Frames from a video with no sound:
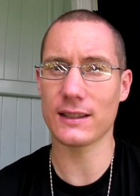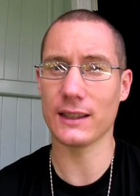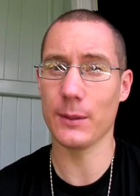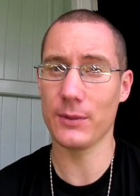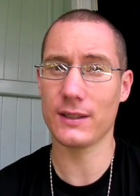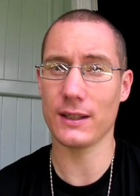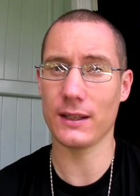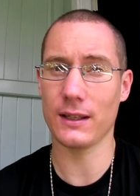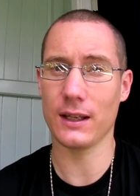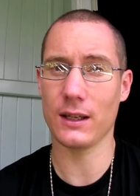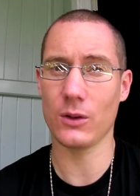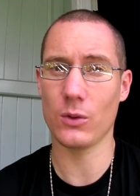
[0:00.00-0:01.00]

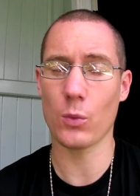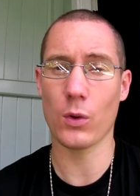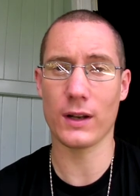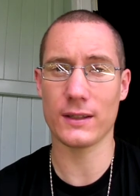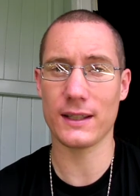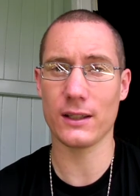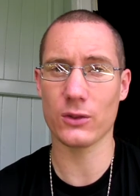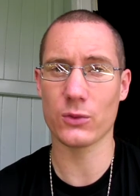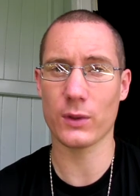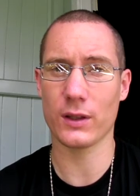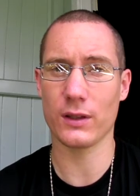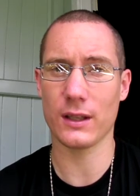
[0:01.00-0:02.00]
limited in what it deals
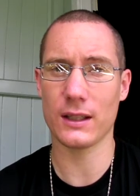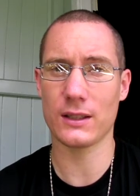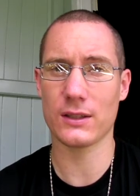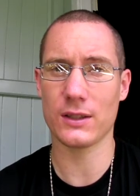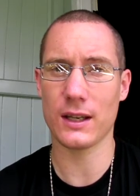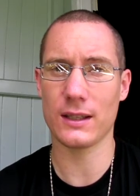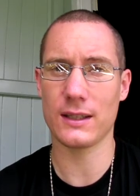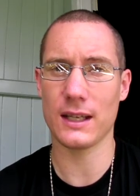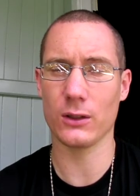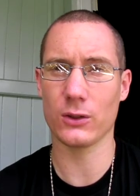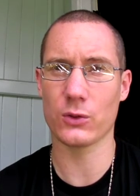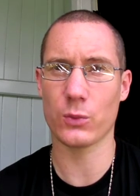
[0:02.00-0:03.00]
with. It's, it
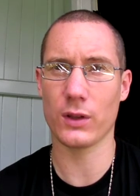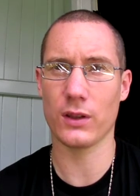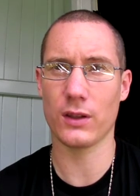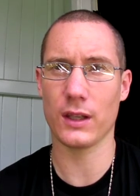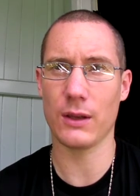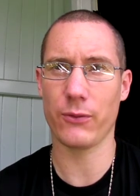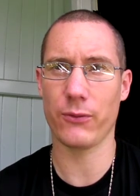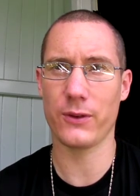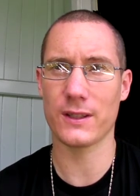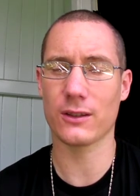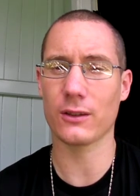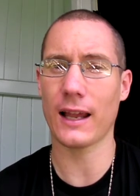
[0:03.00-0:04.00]
deals with the
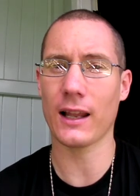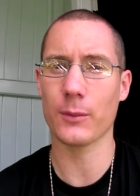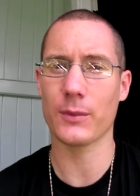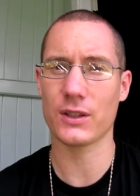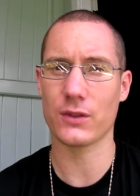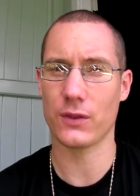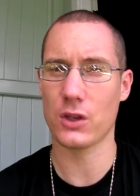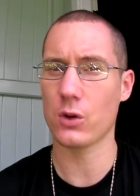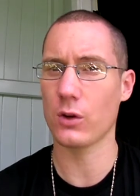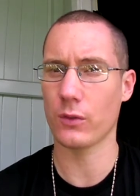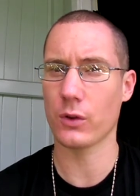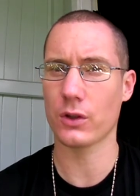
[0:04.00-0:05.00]
physical elements of the
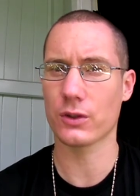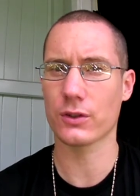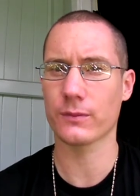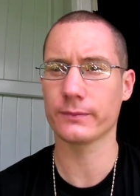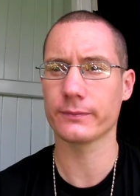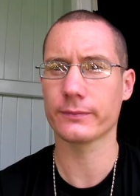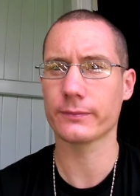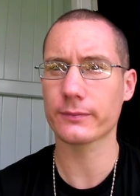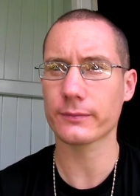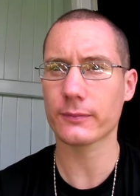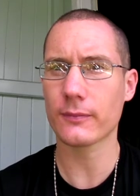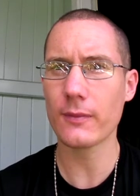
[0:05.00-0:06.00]
universe.
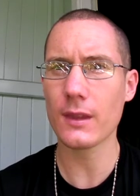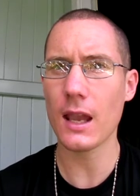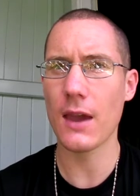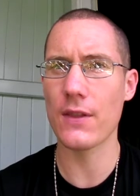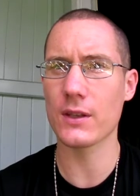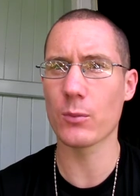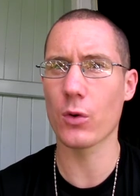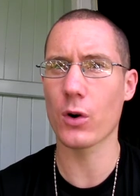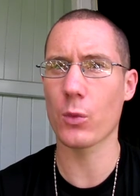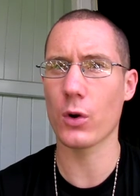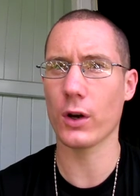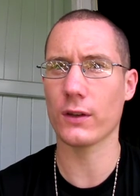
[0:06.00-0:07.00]
And there's more
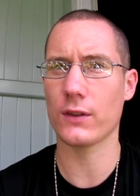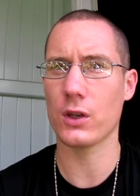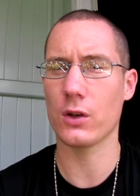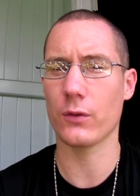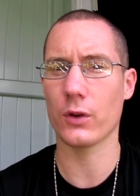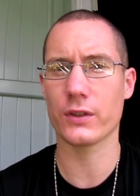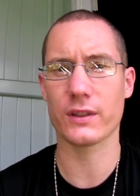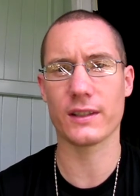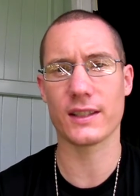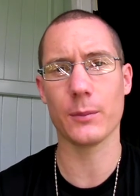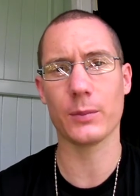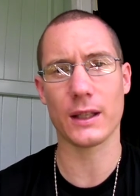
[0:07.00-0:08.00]
at work in the universe than
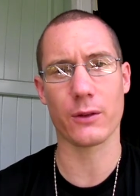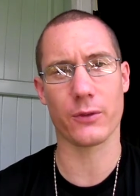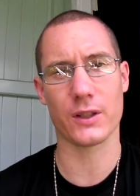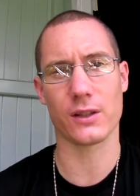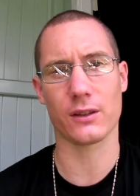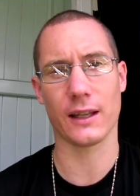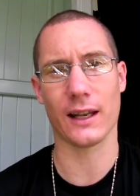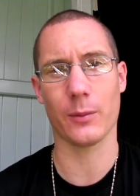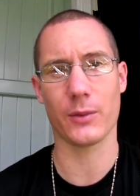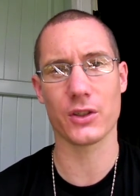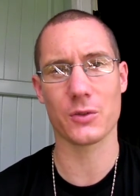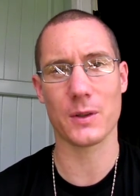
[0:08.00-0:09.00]
simply the physical
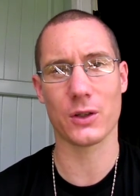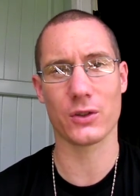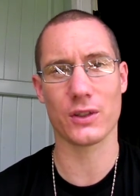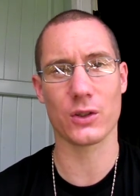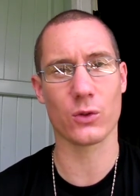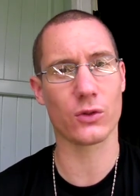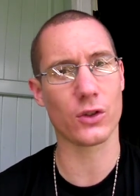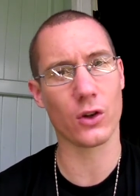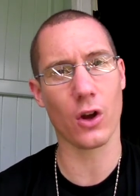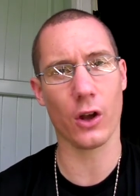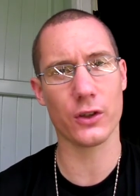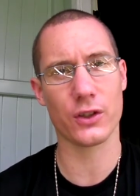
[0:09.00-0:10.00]
elements because there's also
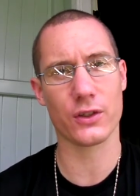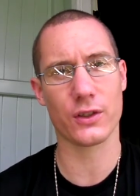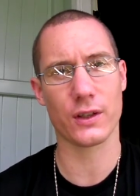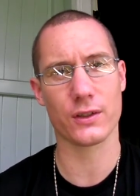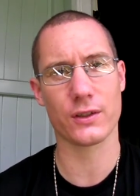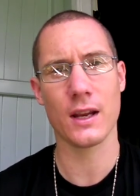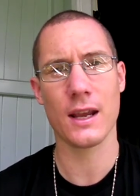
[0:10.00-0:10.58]
consciousness,